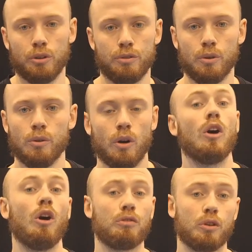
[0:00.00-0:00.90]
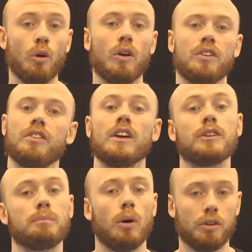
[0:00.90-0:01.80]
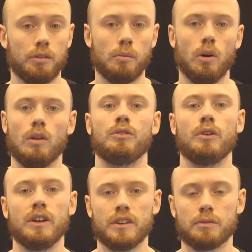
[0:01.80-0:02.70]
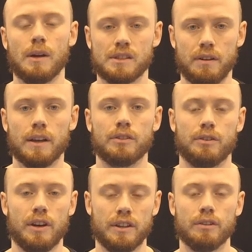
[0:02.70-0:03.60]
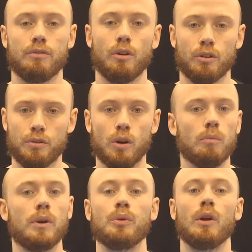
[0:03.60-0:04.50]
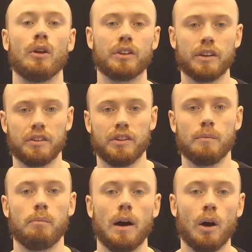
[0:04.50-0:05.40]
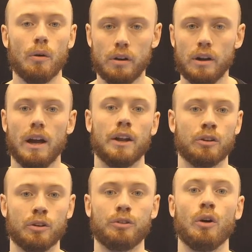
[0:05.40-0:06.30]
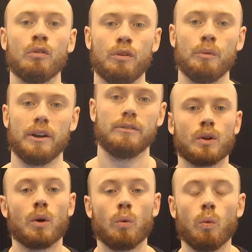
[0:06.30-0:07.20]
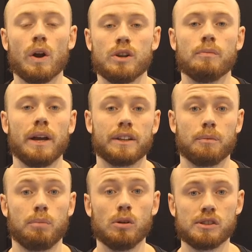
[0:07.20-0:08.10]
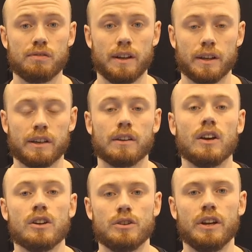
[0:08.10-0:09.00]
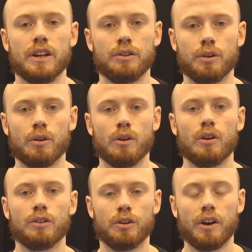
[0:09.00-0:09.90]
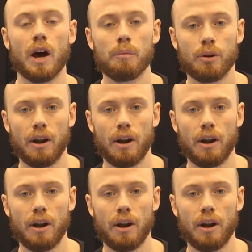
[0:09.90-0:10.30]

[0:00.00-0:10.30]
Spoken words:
of you. Of course, it's possible to hit the smash flick straight in front of you, but you will not get the same power and control from there. When you make the push flick, you need to turn up your